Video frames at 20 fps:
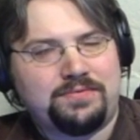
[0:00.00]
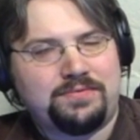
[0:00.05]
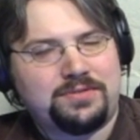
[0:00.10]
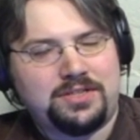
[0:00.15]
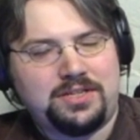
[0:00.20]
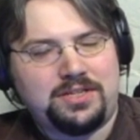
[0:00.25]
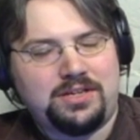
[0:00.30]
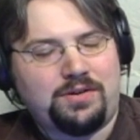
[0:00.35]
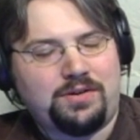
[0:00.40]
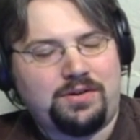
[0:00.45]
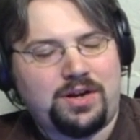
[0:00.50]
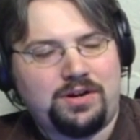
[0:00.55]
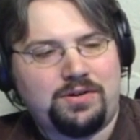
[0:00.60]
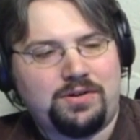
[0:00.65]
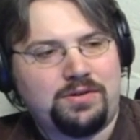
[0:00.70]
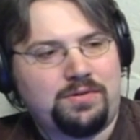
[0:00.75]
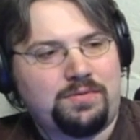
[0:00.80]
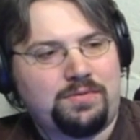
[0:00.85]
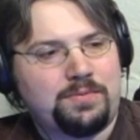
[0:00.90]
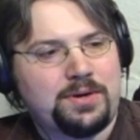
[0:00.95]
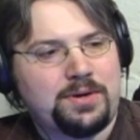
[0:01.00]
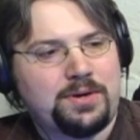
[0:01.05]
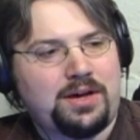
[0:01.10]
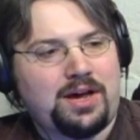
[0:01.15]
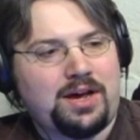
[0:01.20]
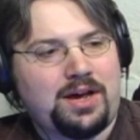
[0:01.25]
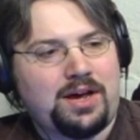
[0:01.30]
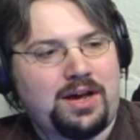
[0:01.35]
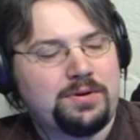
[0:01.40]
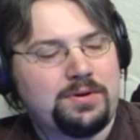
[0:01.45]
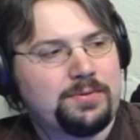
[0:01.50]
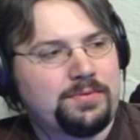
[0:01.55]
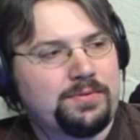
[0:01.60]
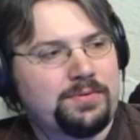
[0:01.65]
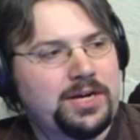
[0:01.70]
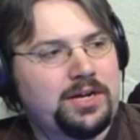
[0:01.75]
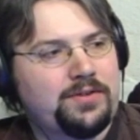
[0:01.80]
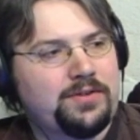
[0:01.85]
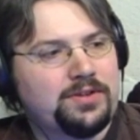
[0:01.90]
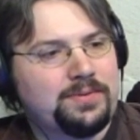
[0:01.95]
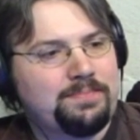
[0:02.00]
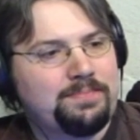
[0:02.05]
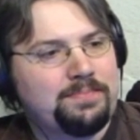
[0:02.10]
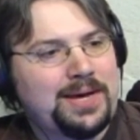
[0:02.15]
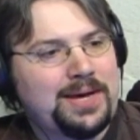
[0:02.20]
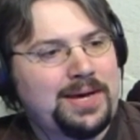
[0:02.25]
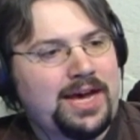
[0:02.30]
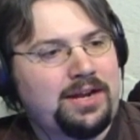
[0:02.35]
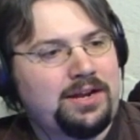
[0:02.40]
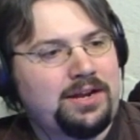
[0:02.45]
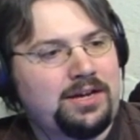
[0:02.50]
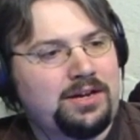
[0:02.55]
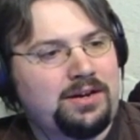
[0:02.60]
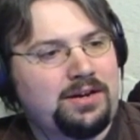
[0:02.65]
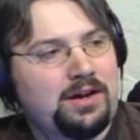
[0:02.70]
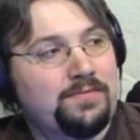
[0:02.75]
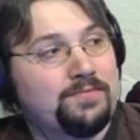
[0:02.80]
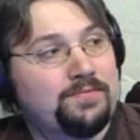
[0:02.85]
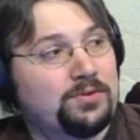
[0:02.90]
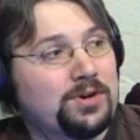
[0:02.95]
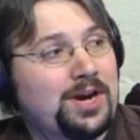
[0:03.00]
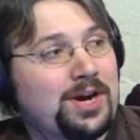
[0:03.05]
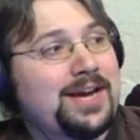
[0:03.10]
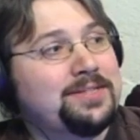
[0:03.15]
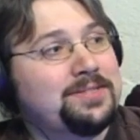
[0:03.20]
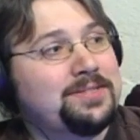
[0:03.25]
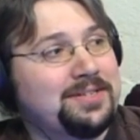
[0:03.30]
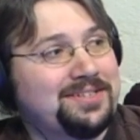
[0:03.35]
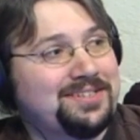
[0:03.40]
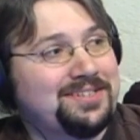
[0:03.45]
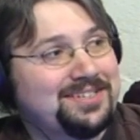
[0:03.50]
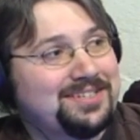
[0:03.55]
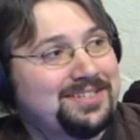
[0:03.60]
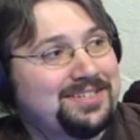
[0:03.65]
CEO, I don't remember right off the bat, of Verizon,